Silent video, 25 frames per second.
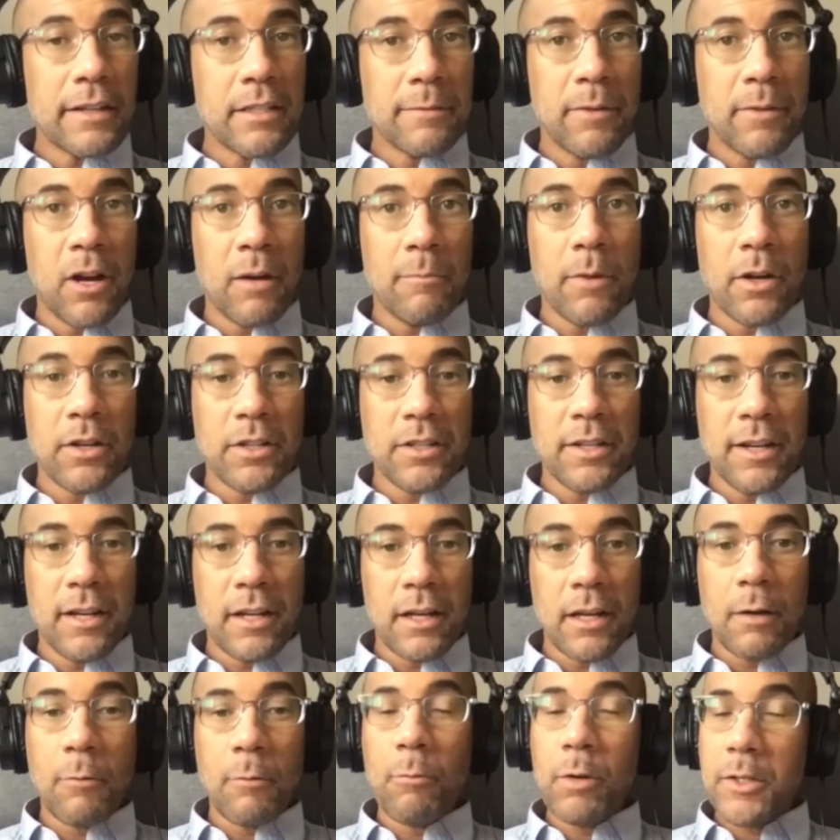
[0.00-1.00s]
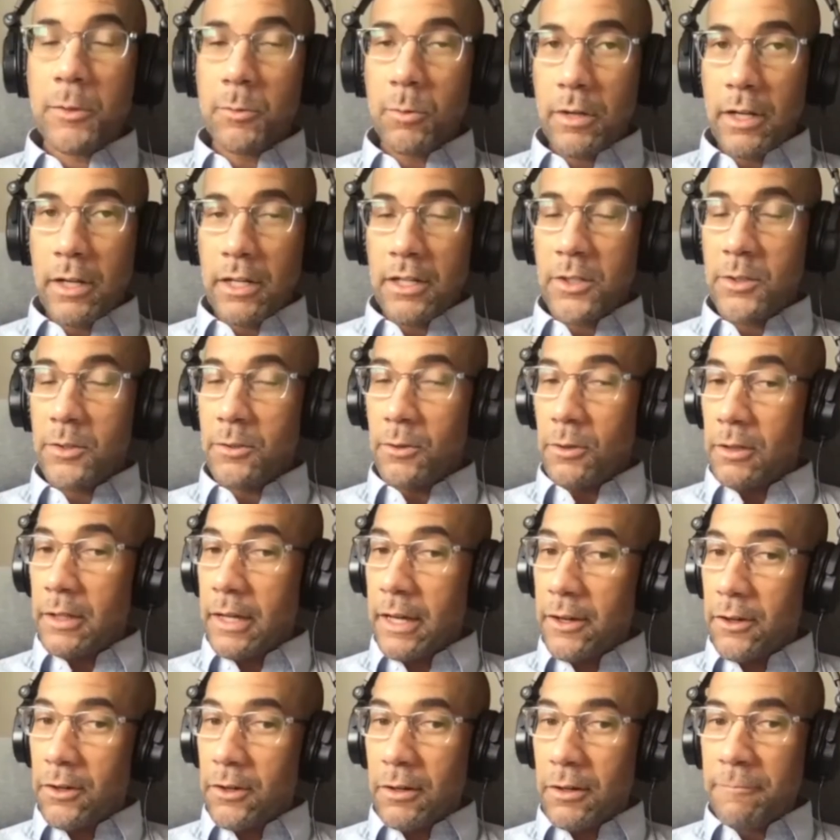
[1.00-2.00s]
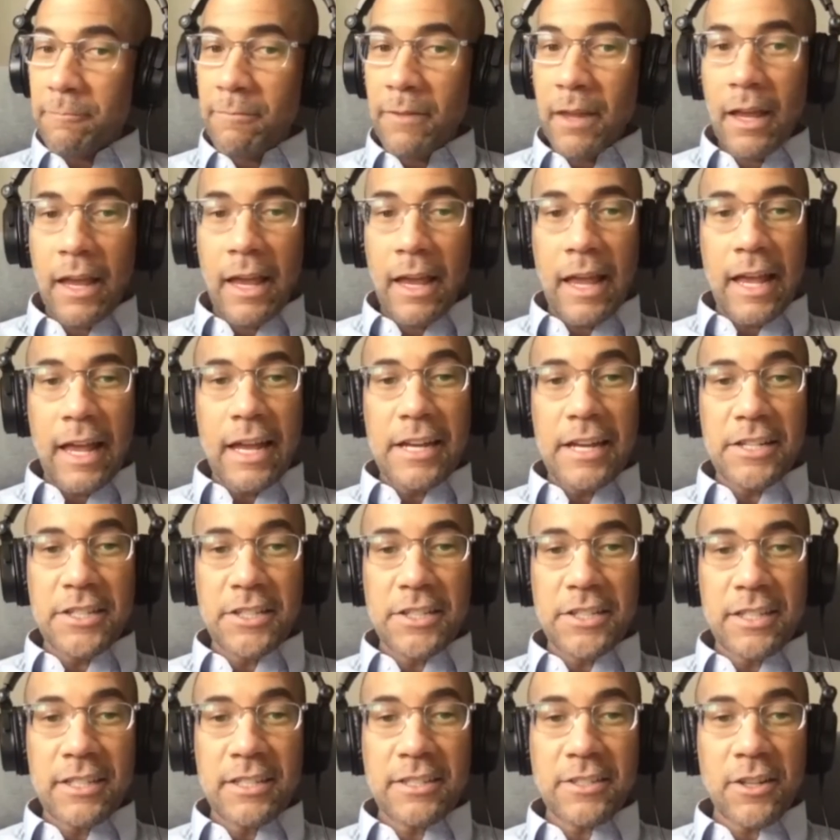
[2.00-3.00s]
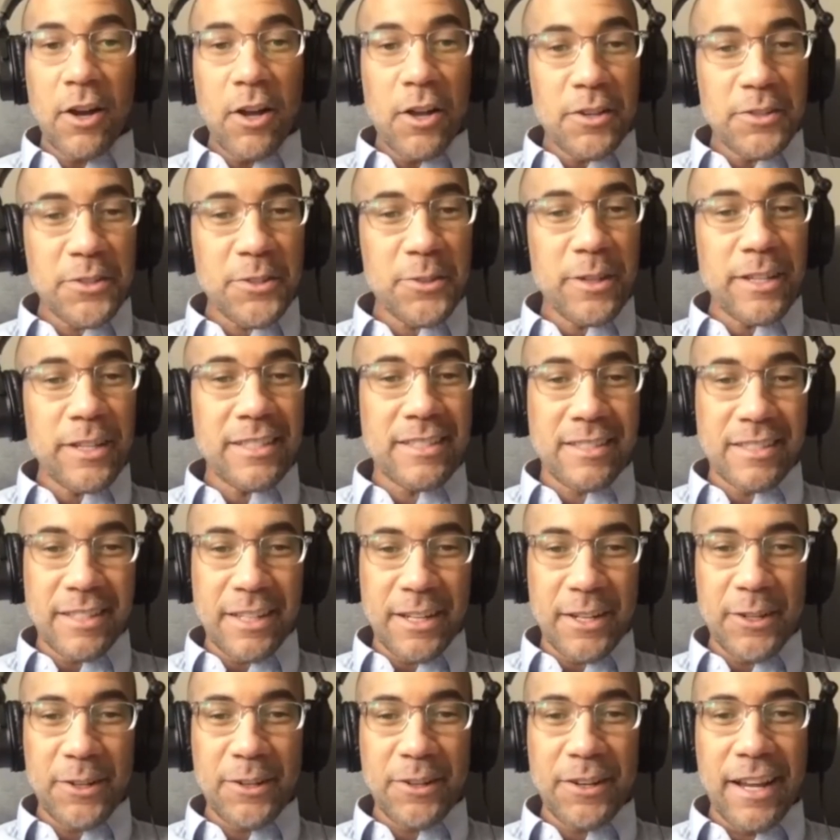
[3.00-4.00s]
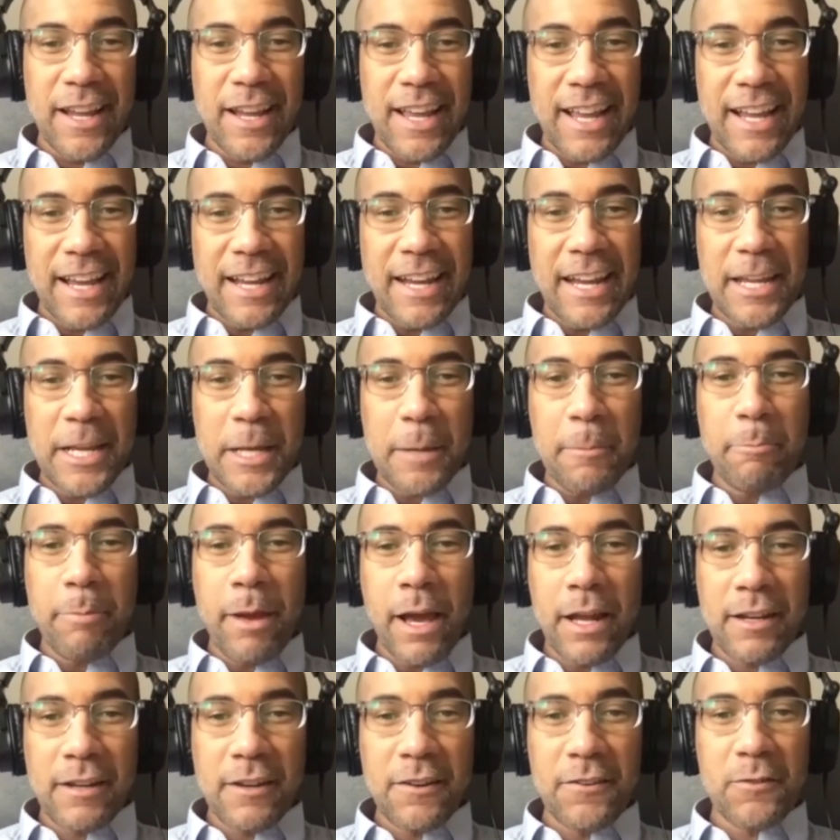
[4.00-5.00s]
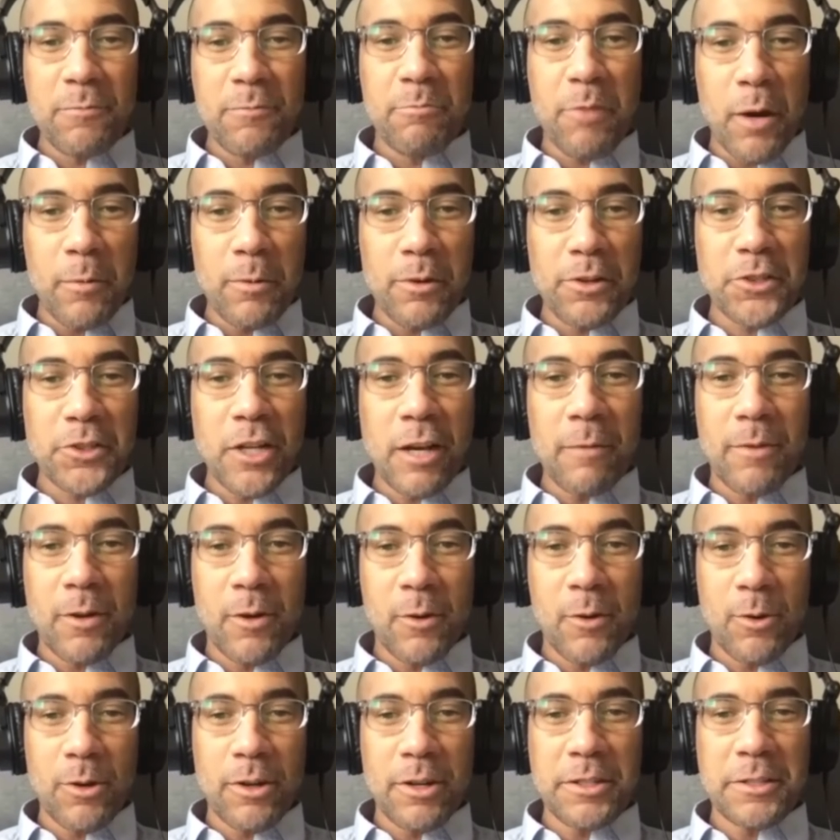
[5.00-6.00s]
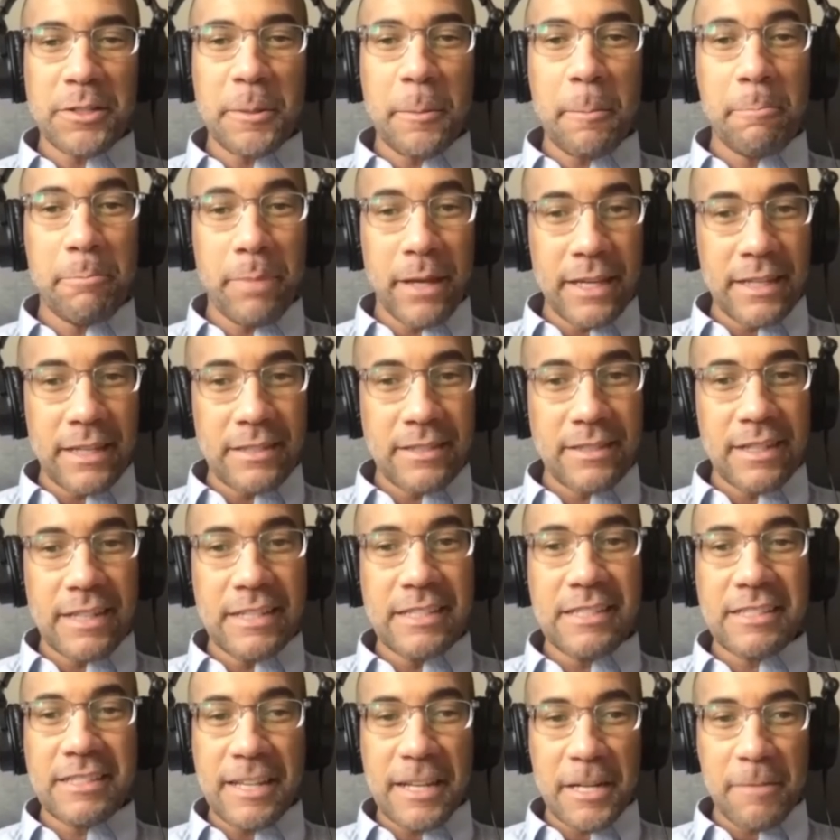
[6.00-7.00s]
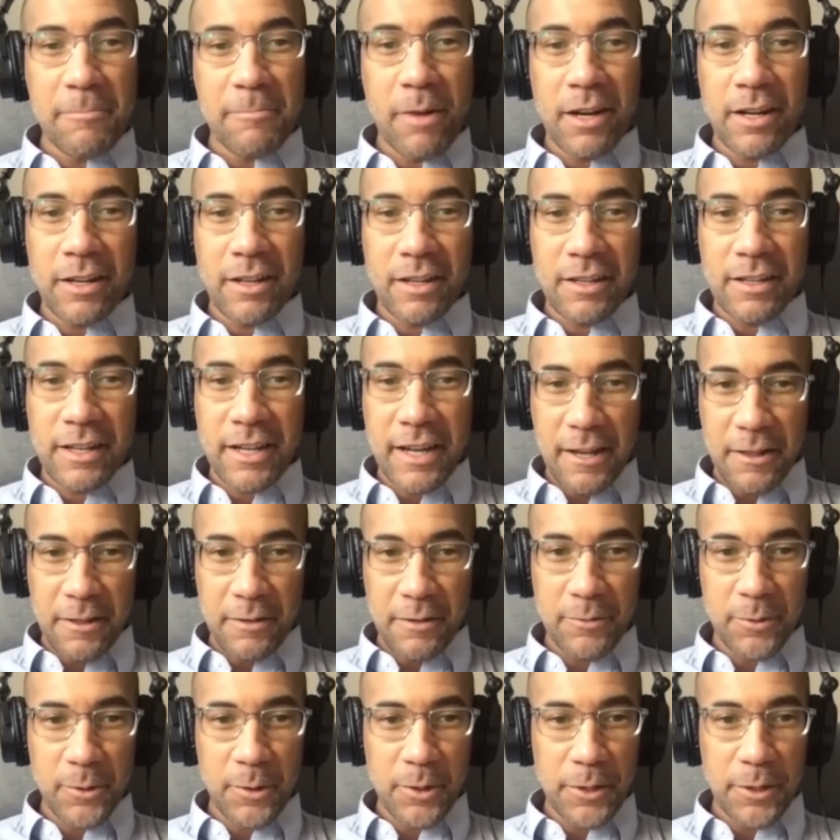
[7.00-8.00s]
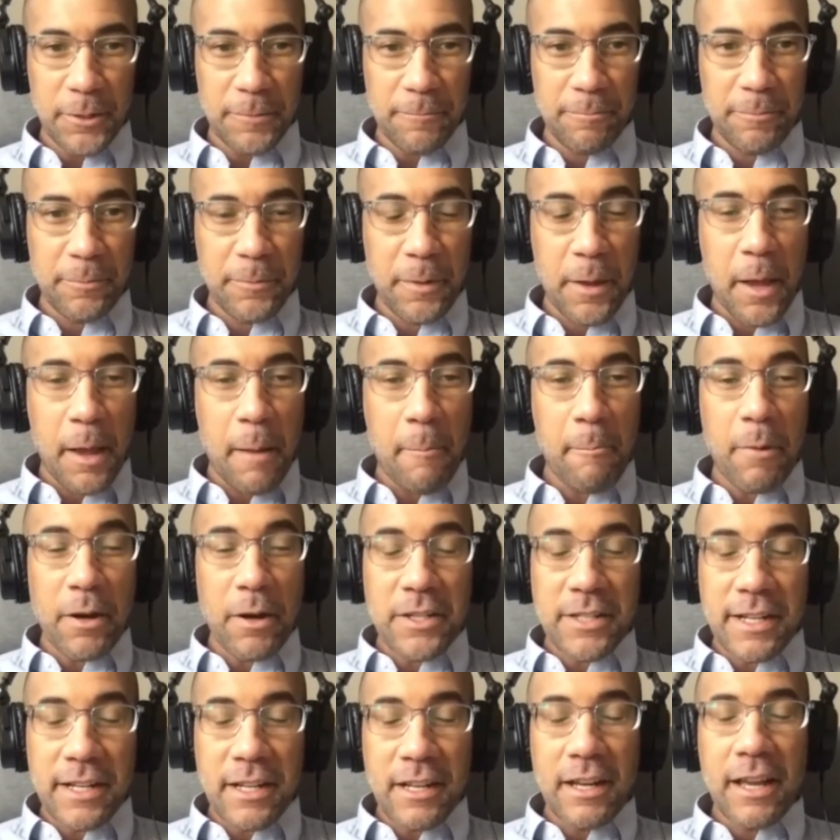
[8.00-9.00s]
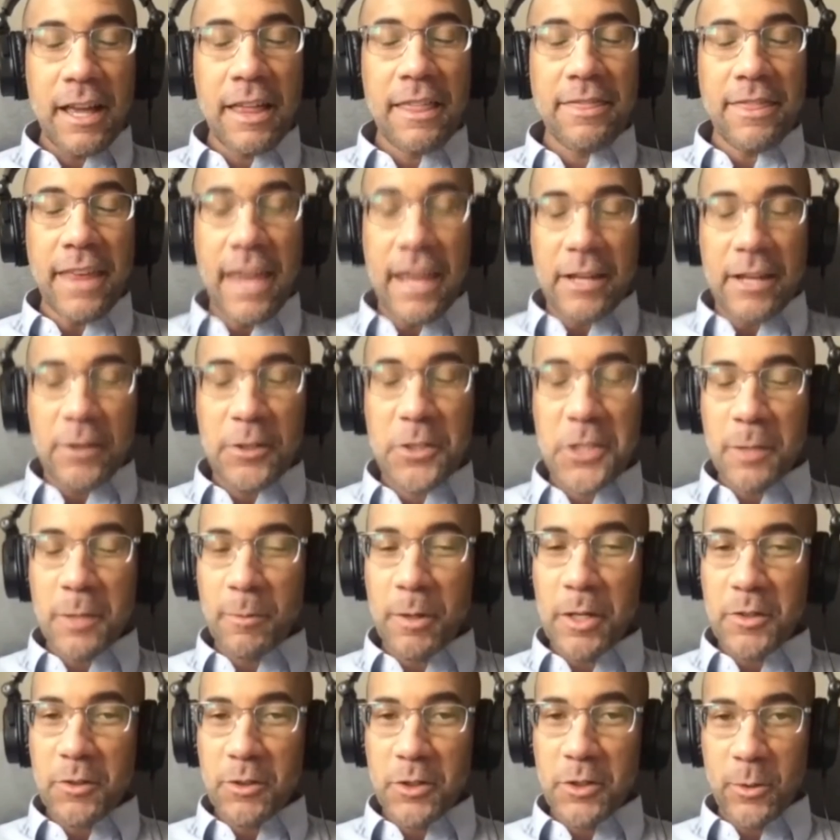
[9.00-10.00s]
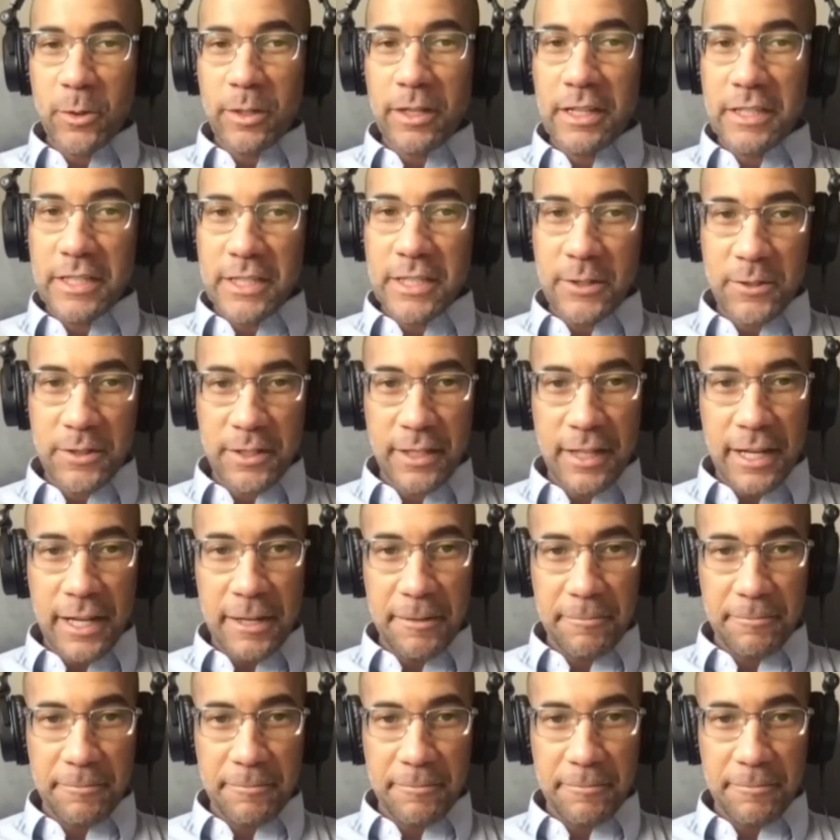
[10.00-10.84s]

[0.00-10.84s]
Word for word: about Martina, which we'll get into later, is she is also a singer in a competitive barbershop chorus based in Santa Monica, California. Martina, thank you so much for joining us here today.